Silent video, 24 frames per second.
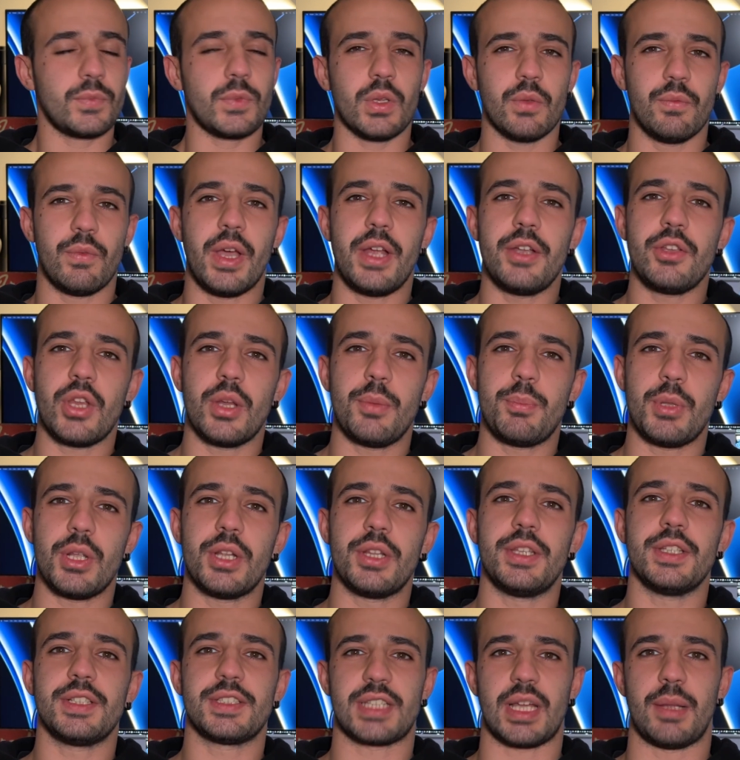when you're
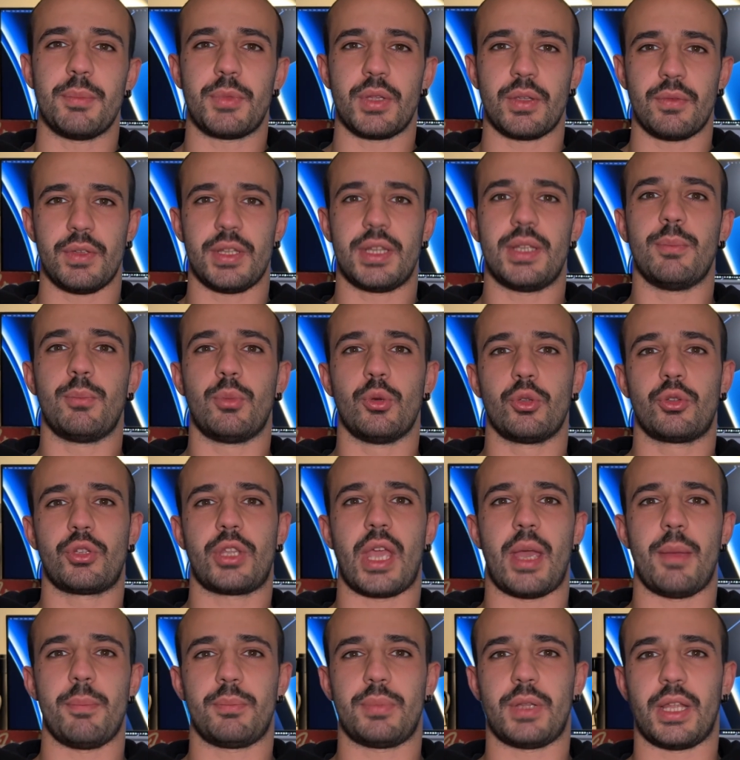building something with the
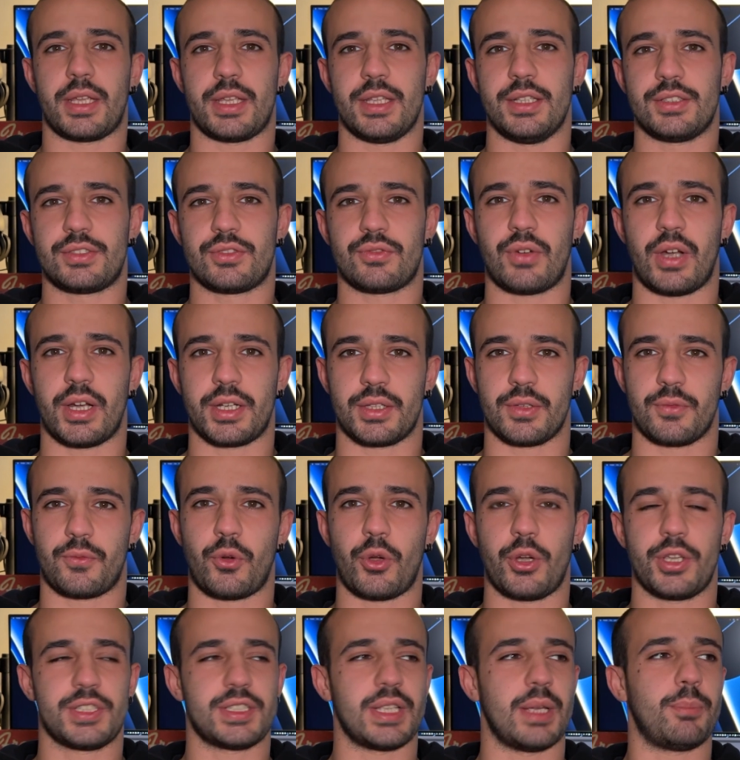bootcamp like instructor.
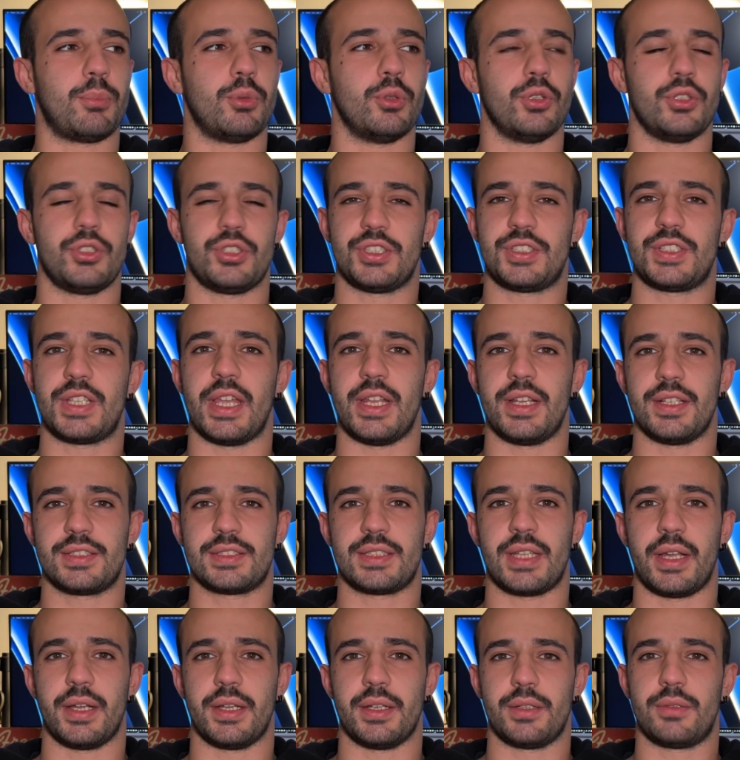For example, you're just getting
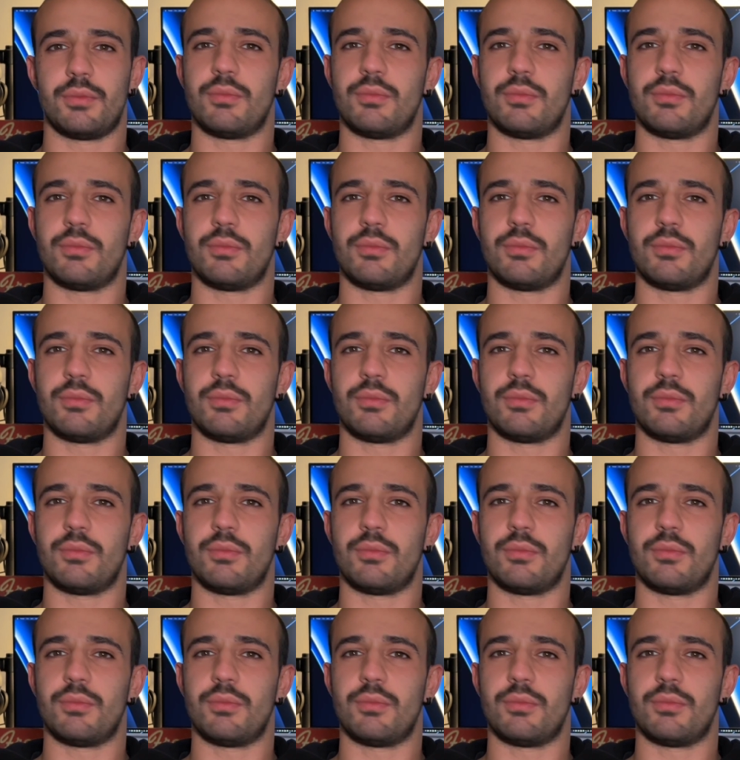started,